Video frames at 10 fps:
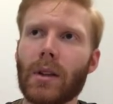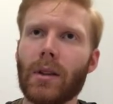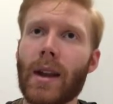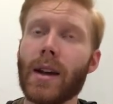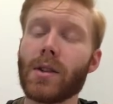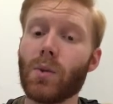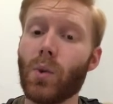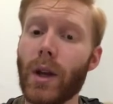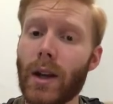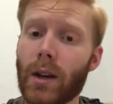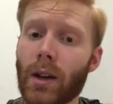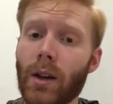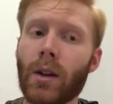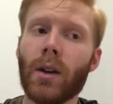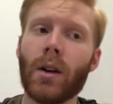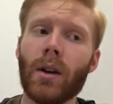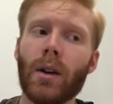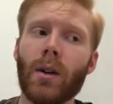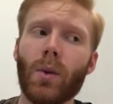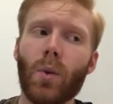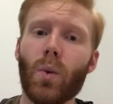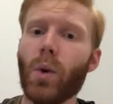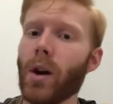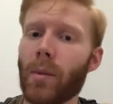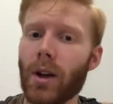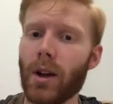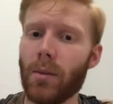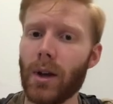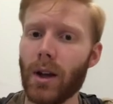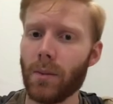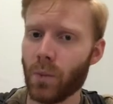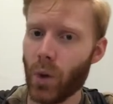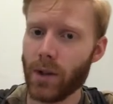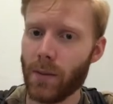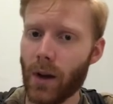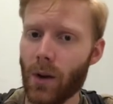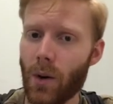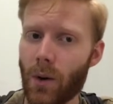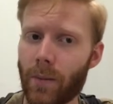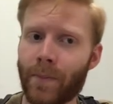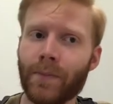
Next week, where am I going to be? What's my goal?